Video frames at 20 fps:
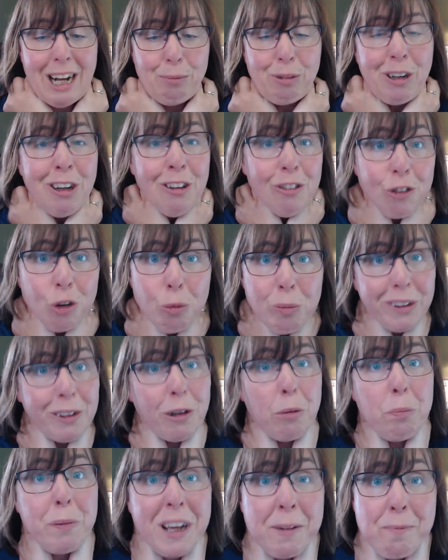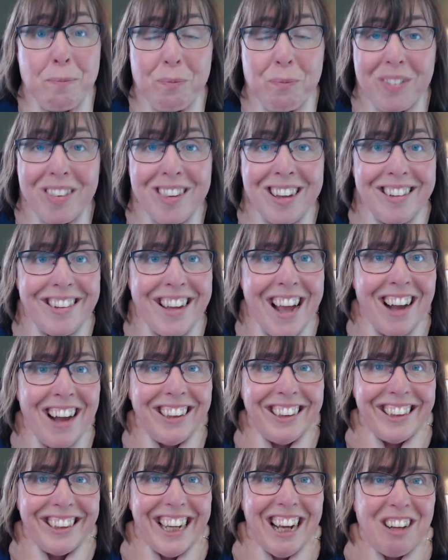consume a little bit, sit down
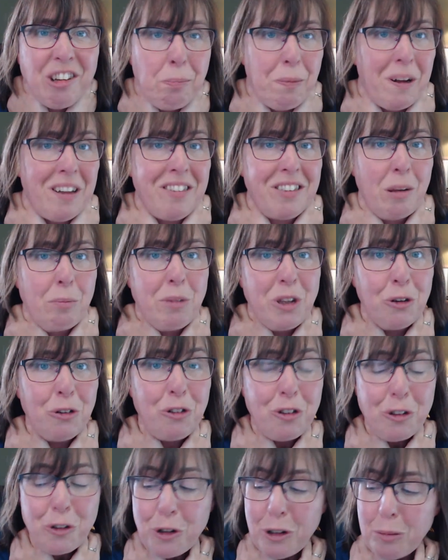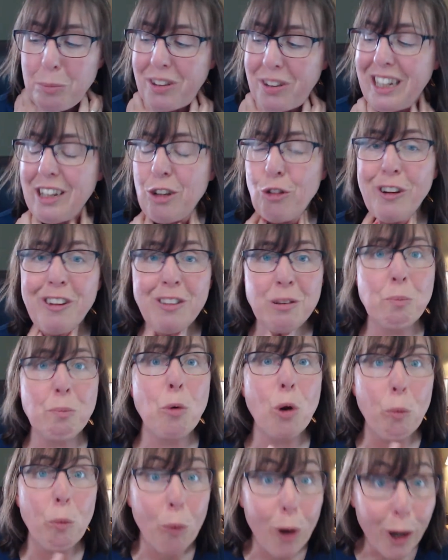and catch up on some YouTubes and drink some
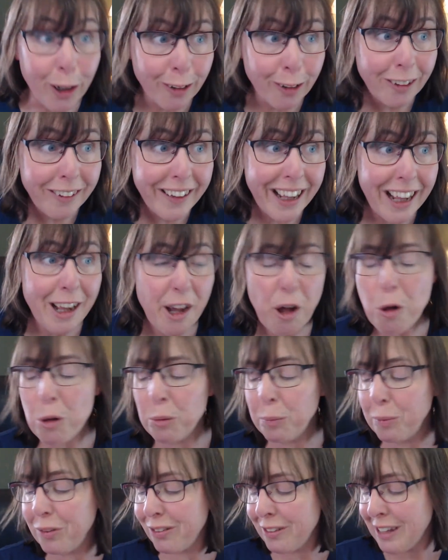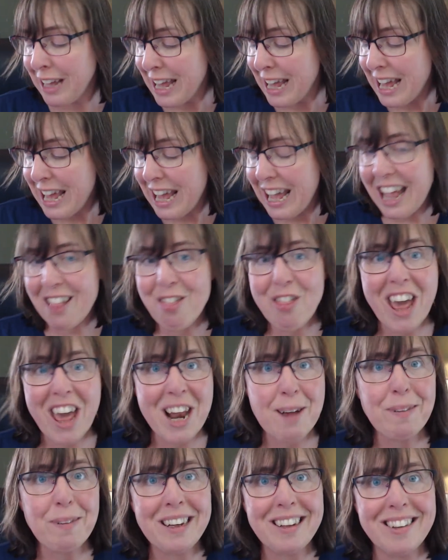more water. That helps. And then
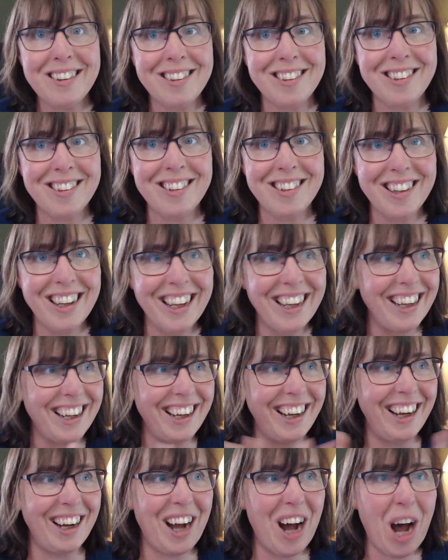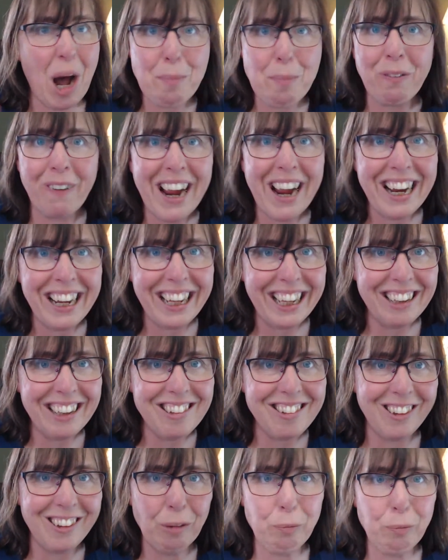I'm going to hop right
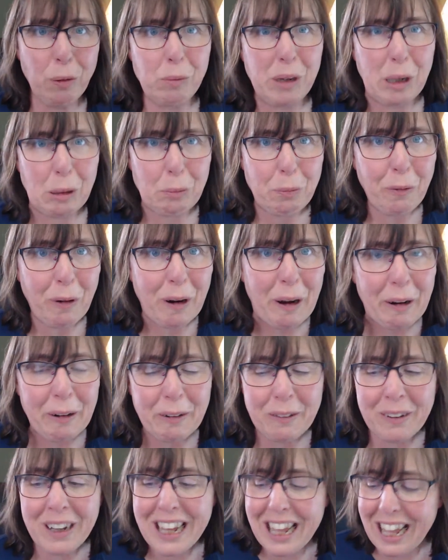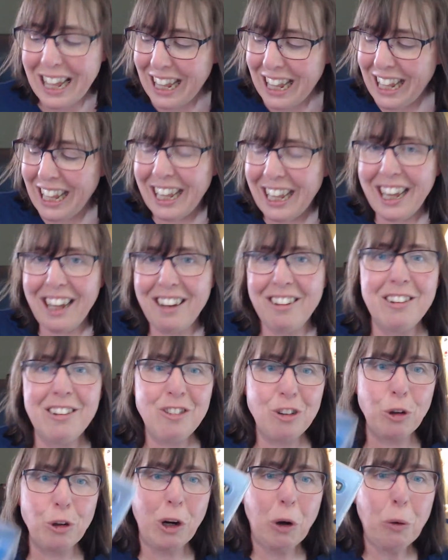into Premiere Pro and
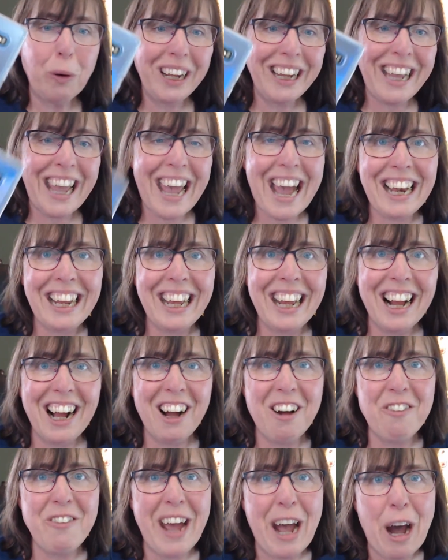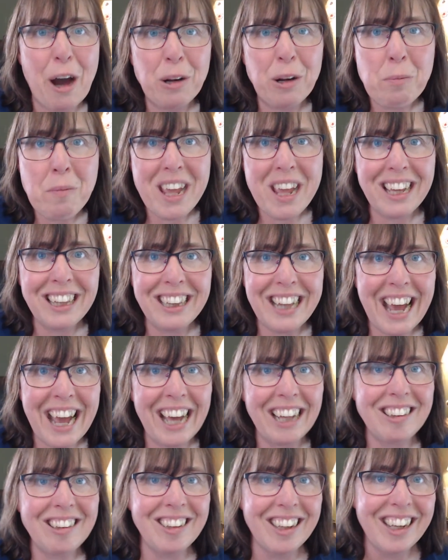do a quick edit of how to make
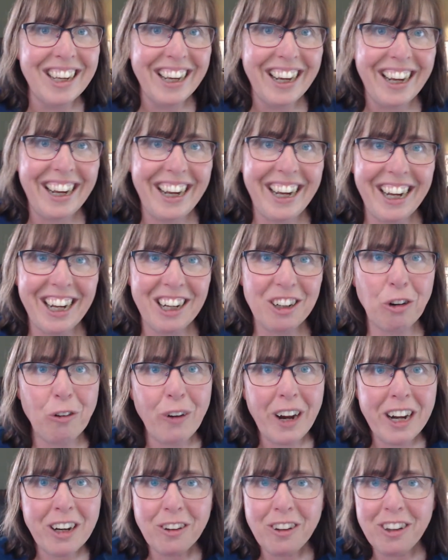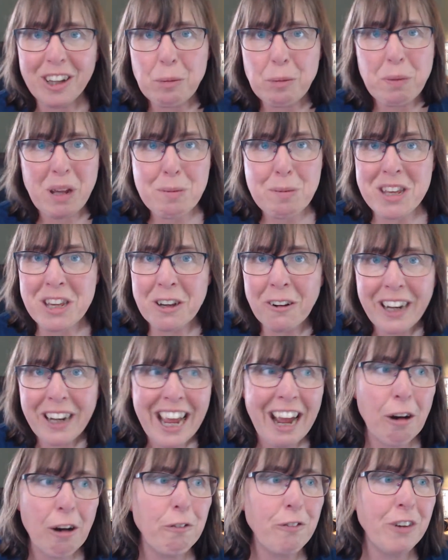that cradle and Baby Yoda
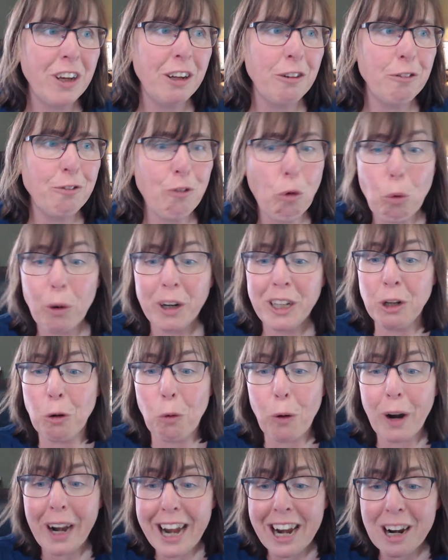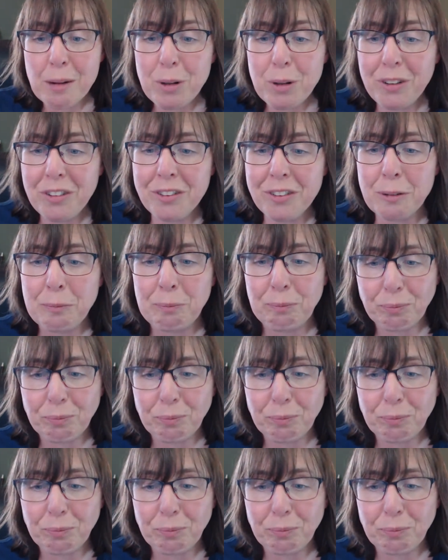outfit for your animals.